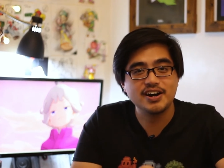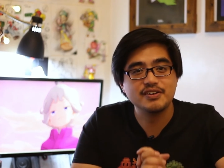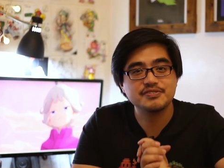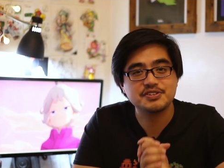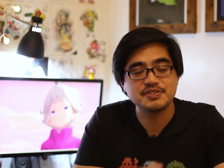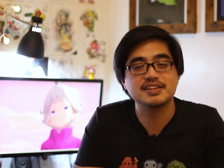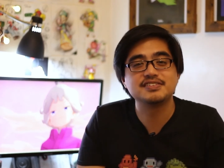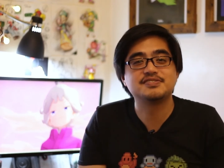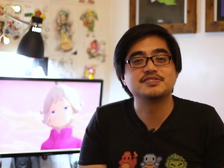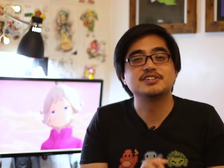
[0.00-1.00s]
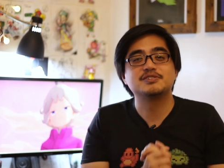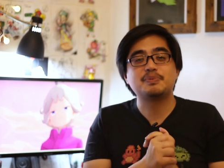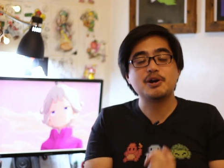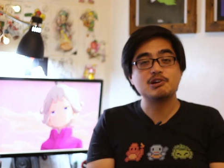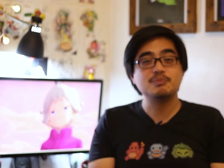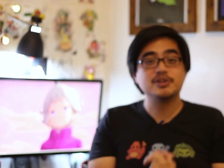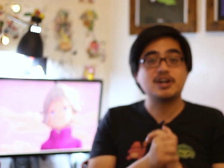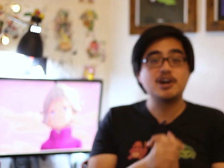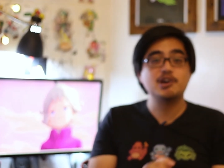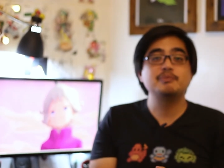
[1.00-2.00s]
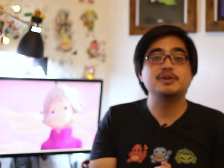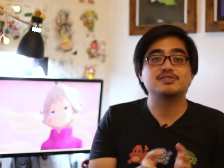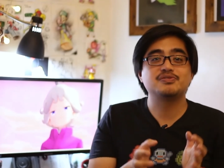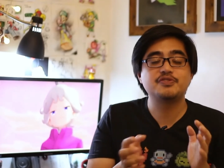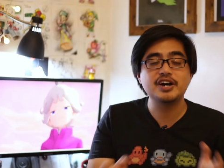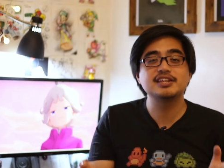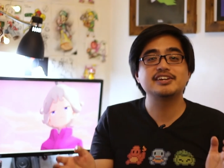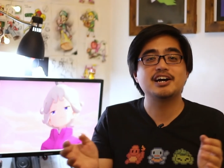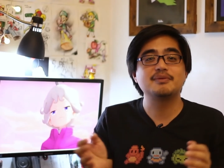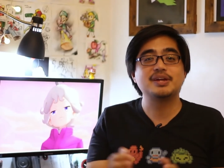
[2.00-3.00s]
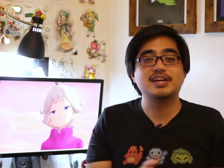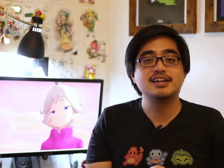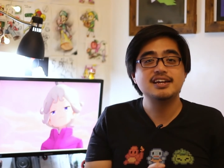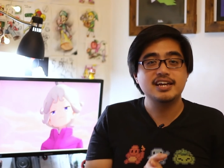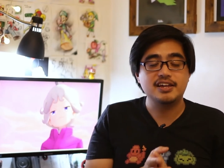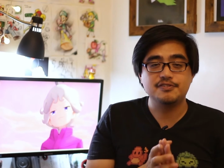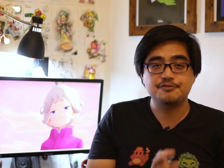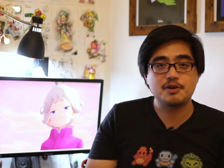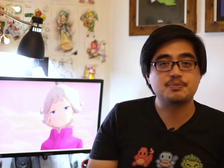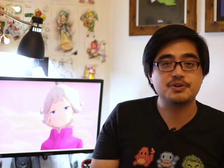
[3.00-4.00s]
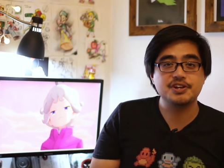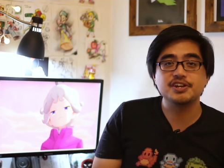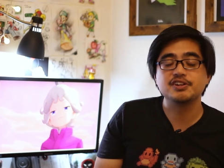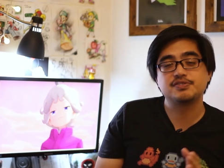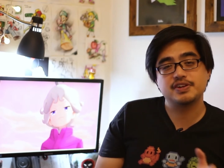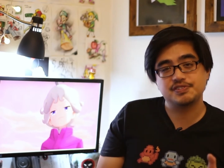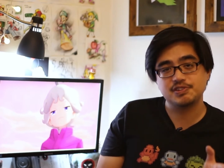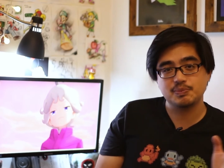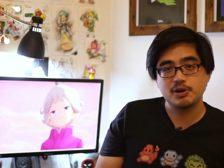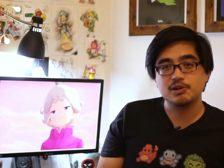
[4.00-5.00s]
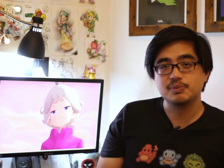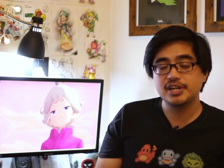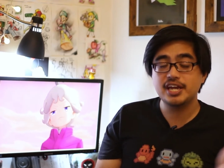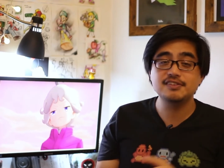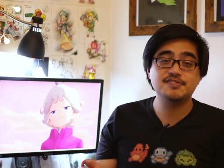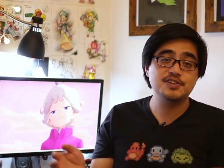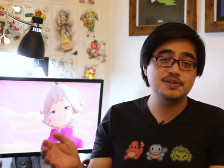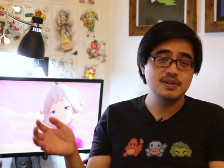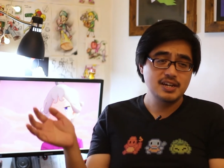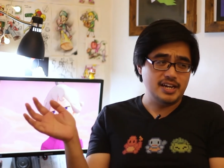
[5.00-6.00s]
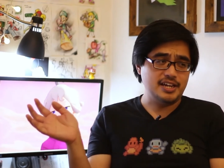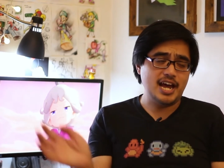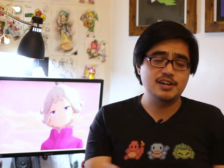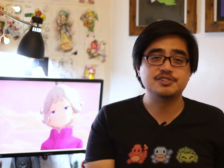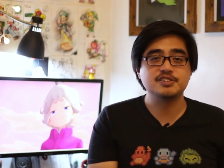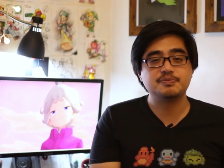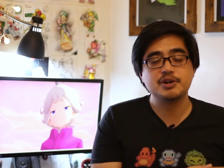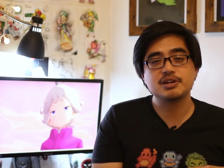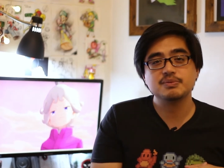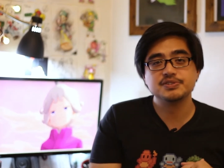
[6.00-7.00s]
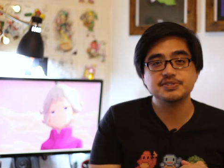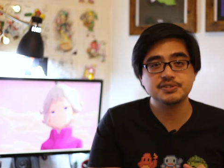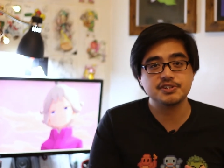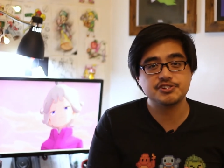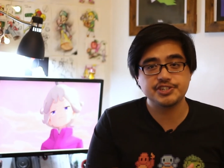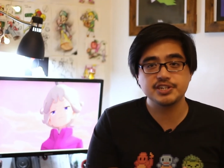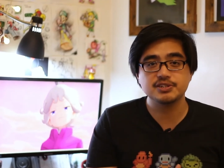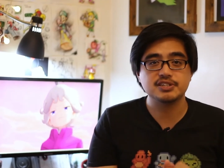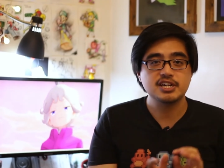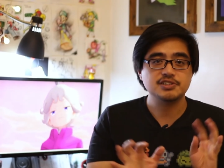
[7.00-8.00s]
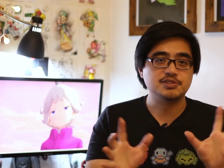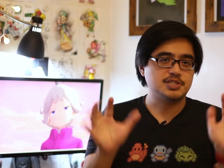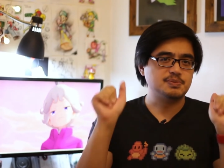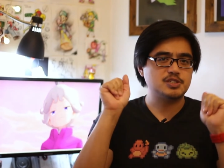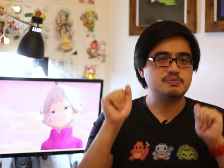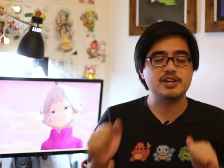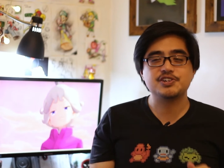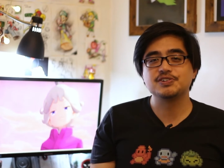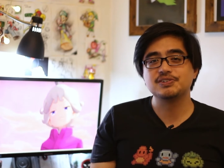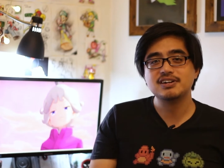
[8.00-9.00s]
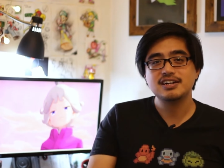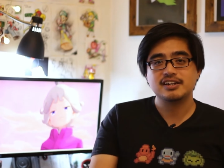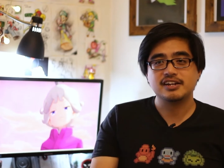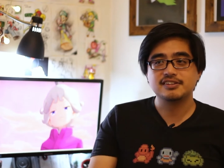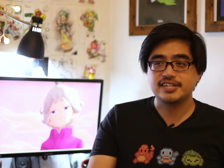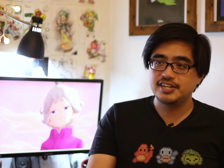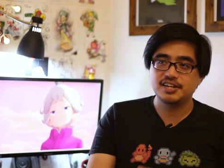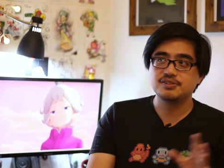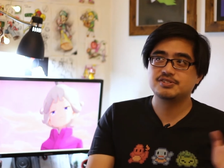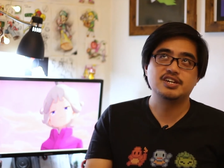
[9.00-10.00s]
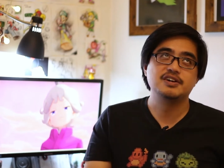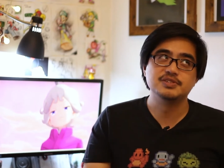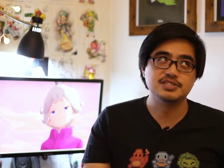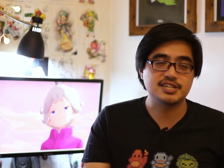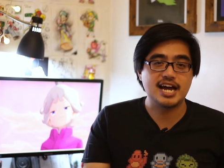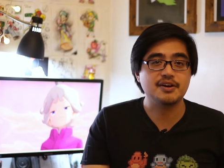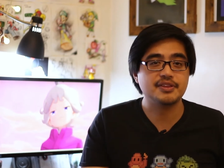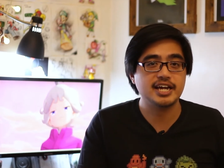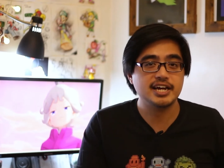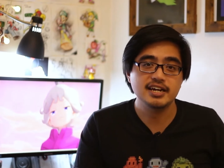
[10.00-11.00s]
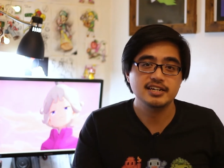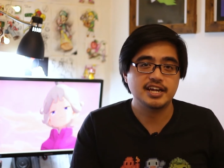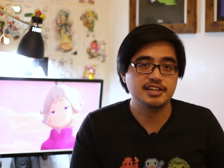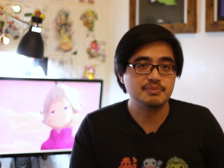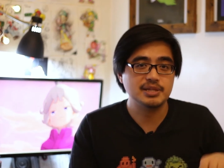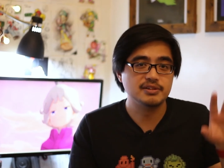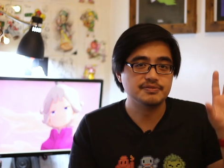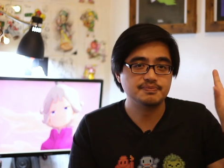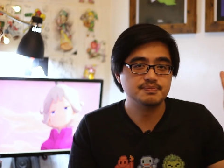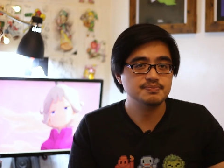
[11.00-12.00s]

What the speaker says: of transfers, Pokemon Home is finally coming in February. You can transfer your Pokemon into and out of Pokemon Sword and Shield to some special Nintendo servers out there in the middle of